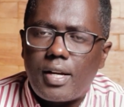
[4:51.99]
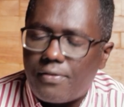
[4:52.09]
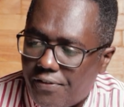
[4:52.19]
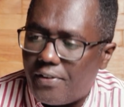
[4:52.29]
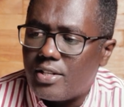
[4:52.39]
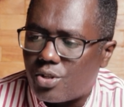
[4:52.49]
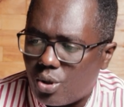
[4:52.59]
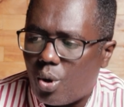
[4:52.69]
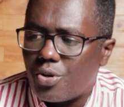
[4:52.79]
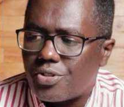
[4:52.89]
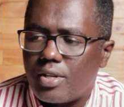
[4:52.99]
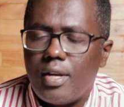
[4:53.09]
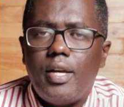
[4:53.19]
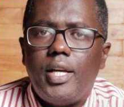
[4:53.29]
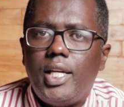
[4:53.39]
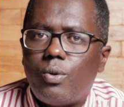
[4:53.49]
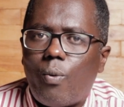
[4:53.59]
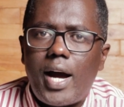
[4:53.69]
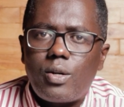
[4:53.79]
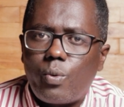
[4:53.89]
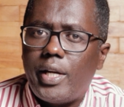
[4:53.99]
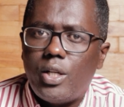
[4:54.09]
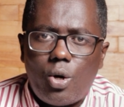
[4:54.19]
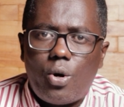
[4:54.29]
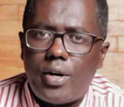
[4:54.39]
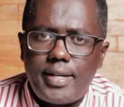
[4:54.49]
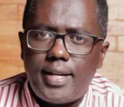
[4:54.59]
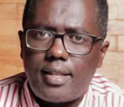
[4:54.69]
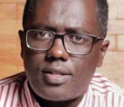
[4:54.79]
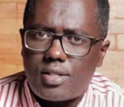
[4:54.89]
faced loss in one way or another.